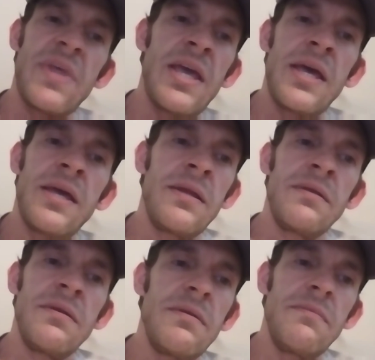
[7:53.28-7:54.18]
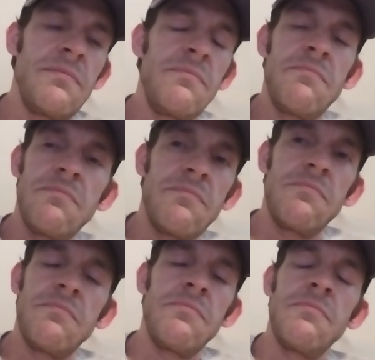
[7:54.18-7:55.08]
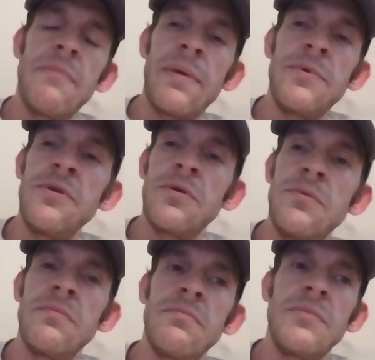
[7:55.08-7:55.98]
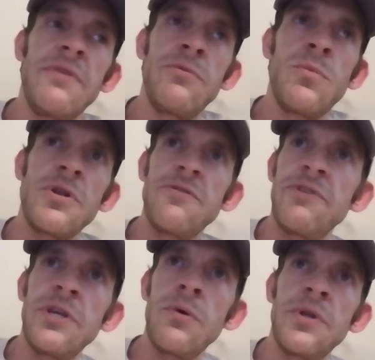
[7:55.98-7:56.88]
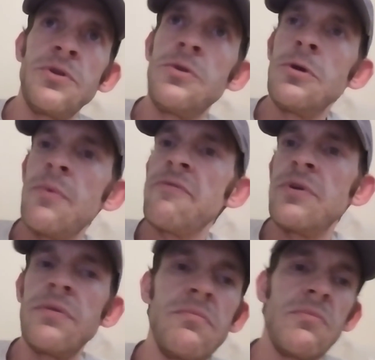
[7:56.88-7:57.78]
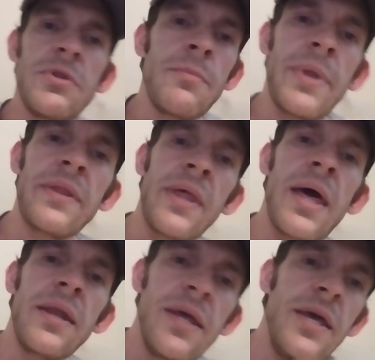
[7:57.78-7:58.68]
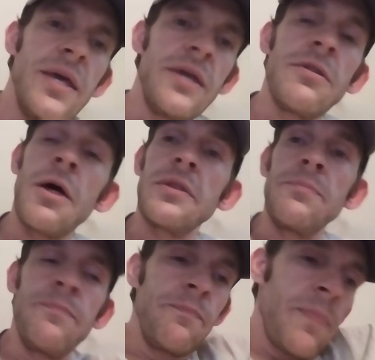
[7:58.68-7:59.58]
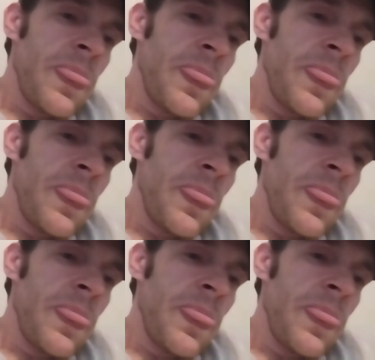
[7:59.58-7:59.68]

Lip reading: And maybe you can even watch a video on YouTube of it, something like that. It's awesome.